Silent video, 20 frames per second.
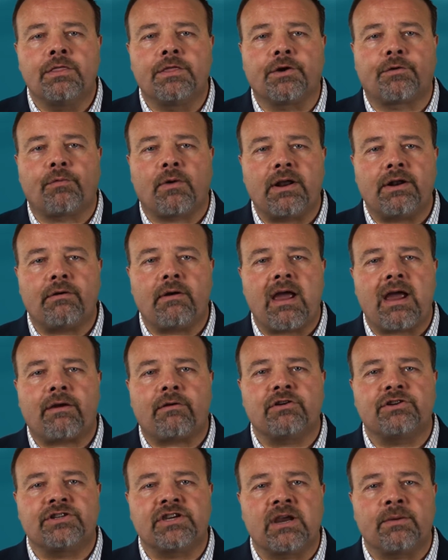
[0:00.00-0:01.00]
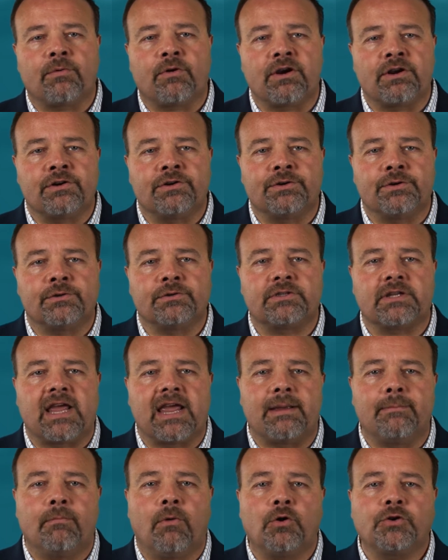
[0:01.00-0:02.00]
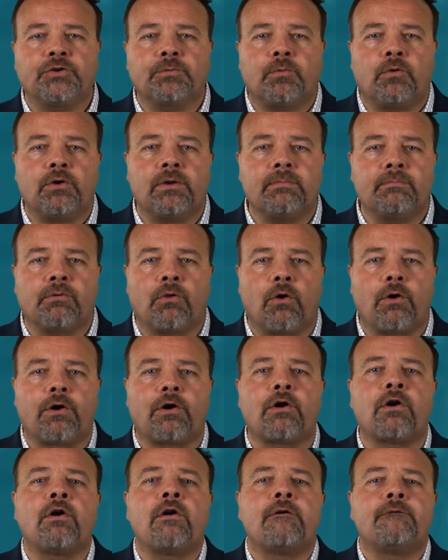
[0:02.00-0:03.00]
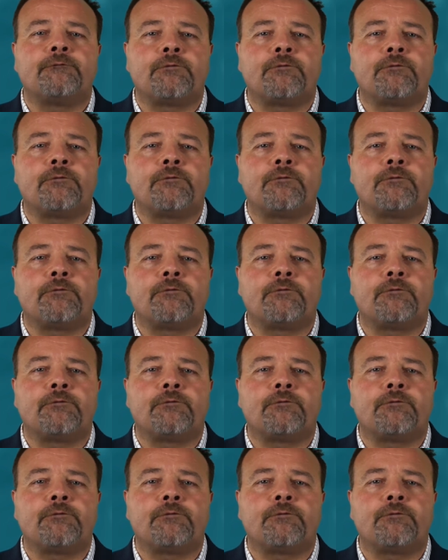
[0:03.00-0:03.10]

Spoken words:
the Greater Akron Chamber introduced a multiple employer